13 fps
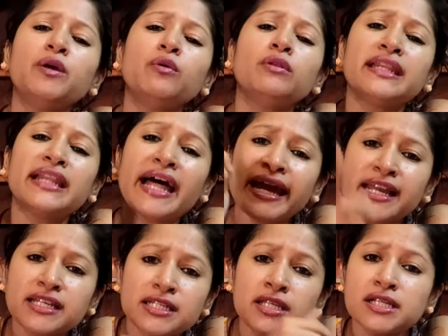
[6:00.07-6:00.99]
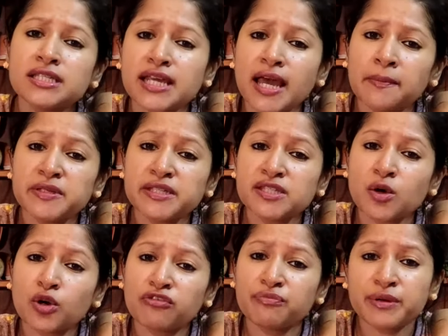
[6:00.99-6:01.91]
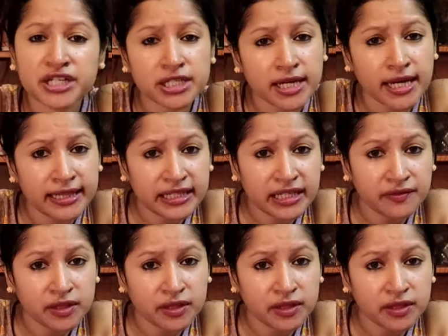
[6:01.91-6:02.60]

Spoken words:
you liked this episode of Pretty Healthy